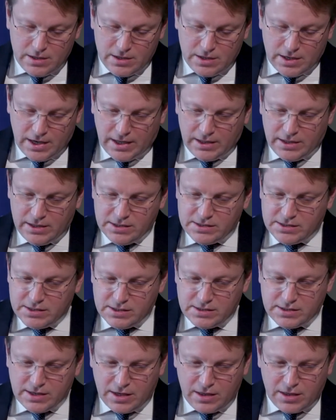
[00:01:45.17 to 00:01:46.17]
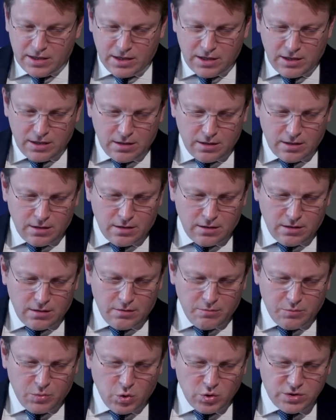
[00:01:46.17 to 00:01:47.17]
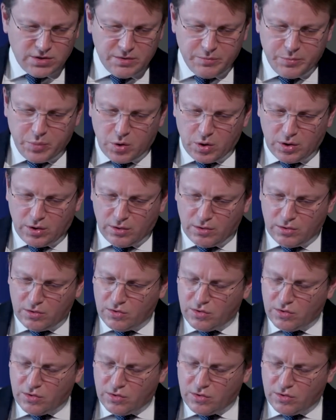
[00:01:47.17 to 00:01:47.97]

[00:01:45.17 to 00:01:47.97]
And this is, I think, the most important